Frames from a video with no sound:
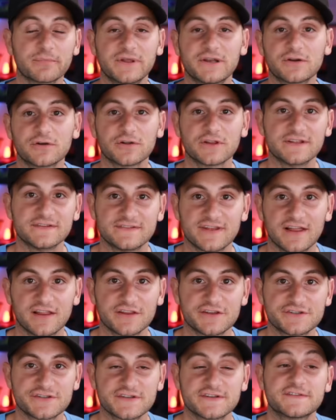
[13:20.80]
Mineral
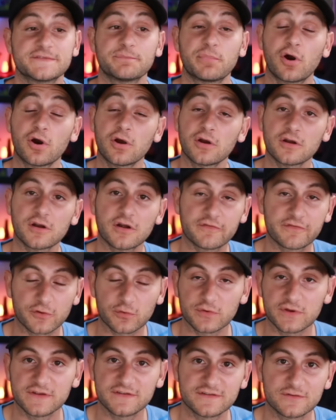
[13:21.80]
Intelligence, part of the
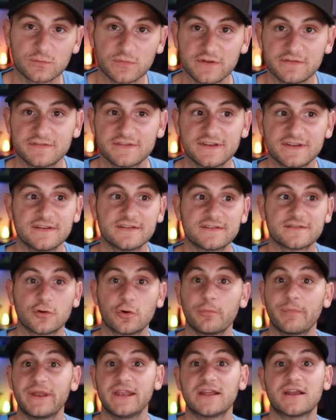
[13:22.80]
reason we've seen so
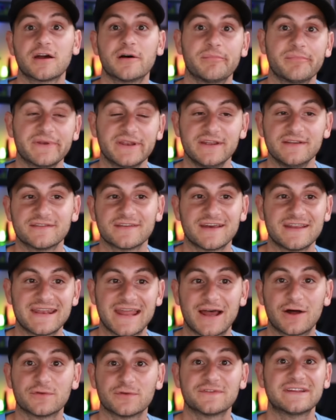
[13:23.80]
many companies
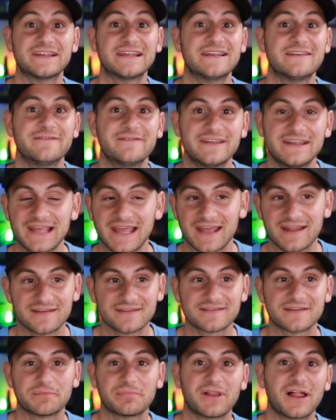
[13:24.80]
announce EV
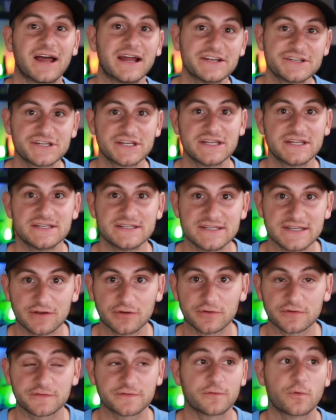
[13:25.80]
and supply chain
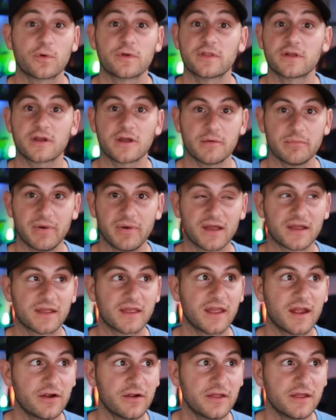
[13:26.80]
deals for the Quebec
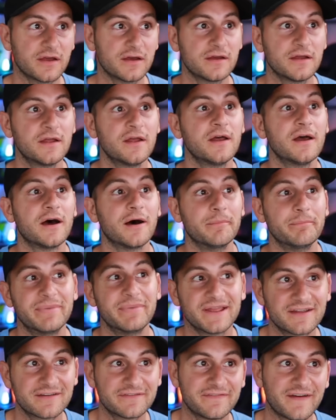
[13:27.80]
area, a
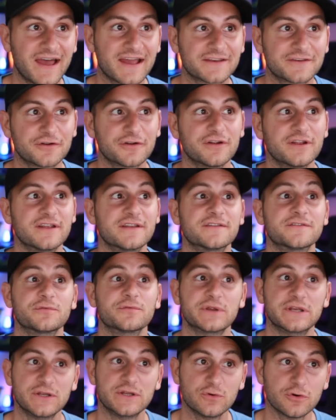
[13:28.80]
big factor is
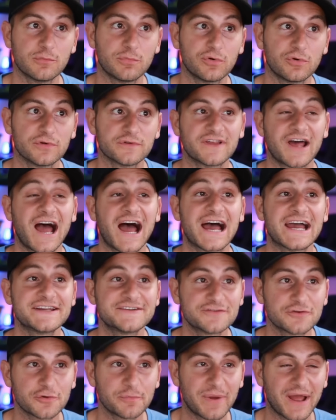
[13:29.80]
renewables.
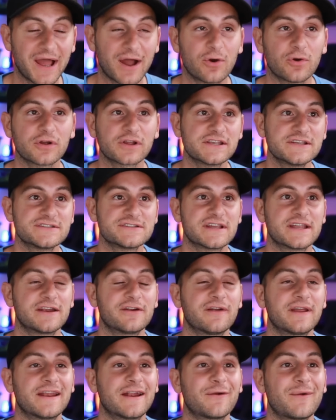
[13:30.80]
Hydropower can
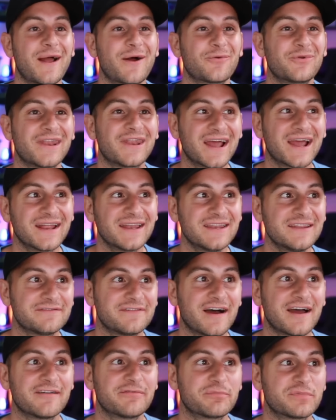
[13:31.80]
generate around
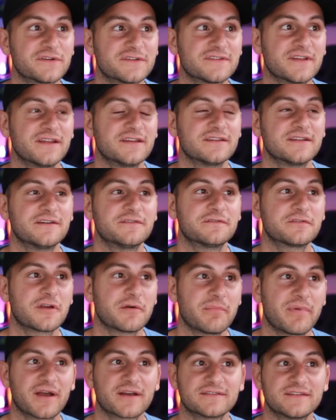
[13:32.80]
95% of
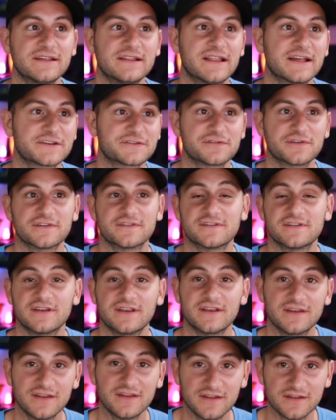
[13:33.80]
Quebec's
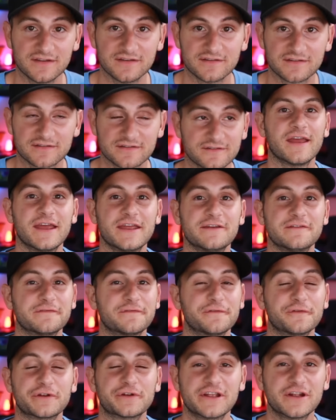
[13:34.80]
electricity needs. And
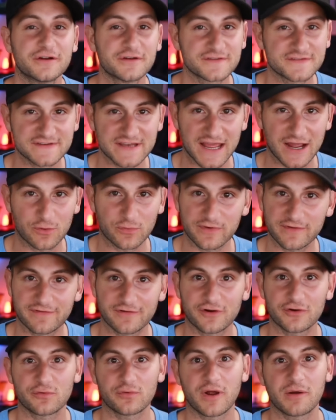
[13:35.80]
for years now, we've
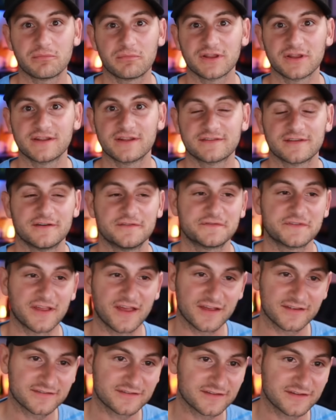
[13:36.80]
heard rumblings of
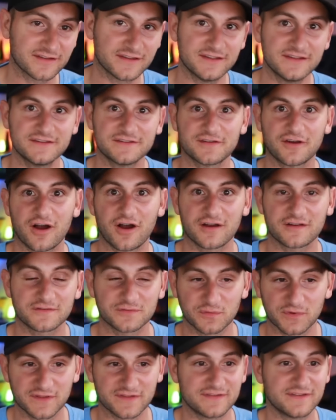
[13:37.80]
Tesla in talks
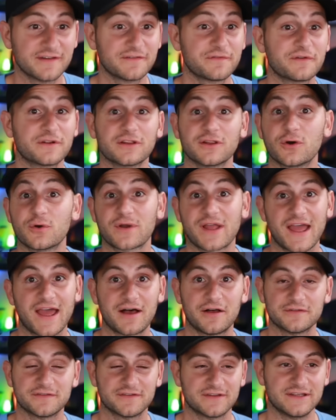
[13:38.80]
with different
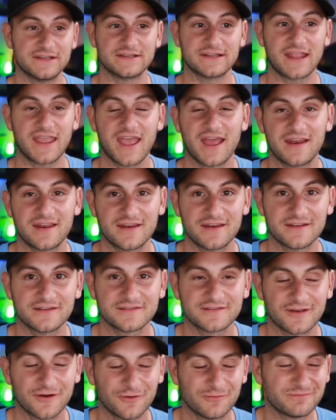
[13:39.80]
locales in Canada,
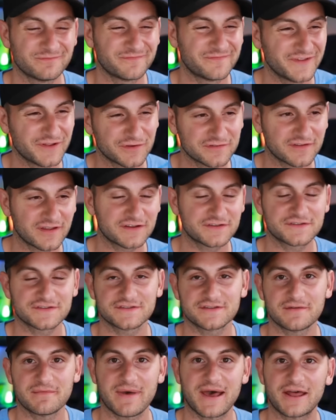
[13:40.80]
so feels like
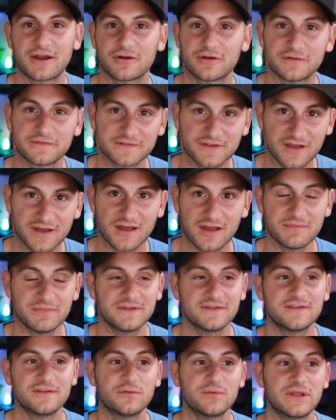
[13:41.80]
just a matter of time
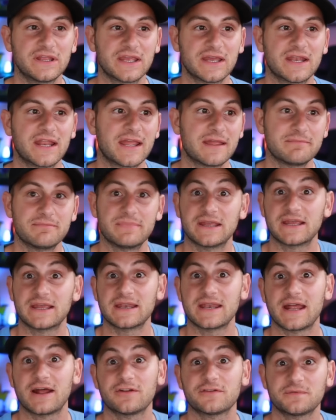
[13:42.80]
until we get a big
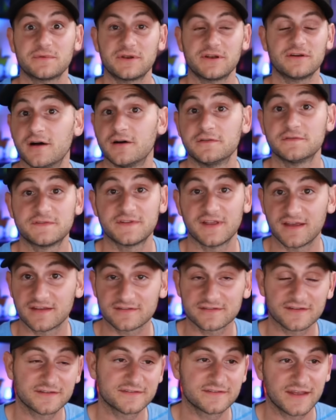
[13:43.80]
announcement of
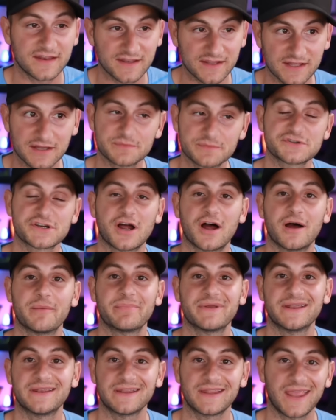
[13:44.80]
Tesla setting up shop
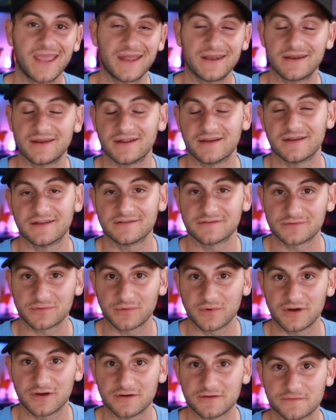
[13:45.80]
in Canada as
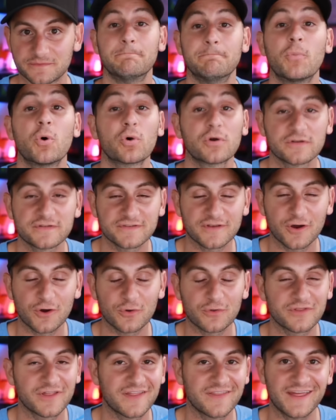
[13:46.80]
well, more
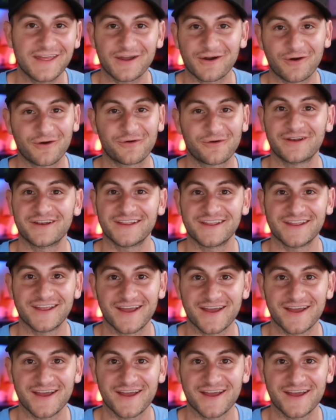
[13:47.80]
so than they already